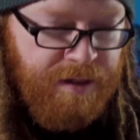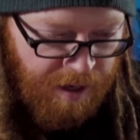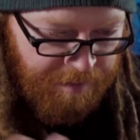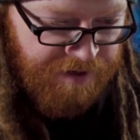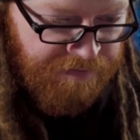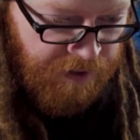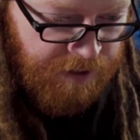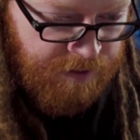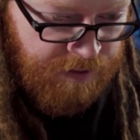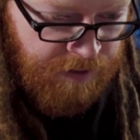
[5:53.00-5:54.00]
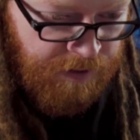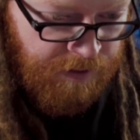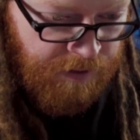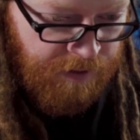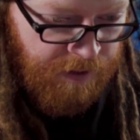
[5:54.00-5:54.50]
And that, my friends,
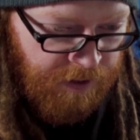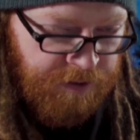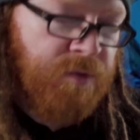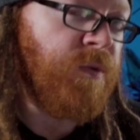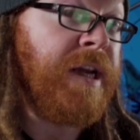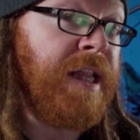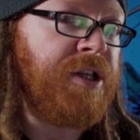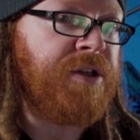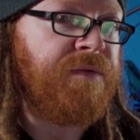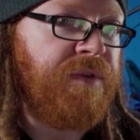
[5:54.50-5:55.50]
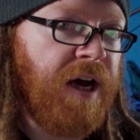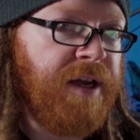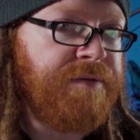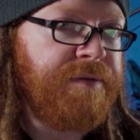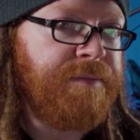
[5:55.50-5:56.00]
is Unreal Engine 5.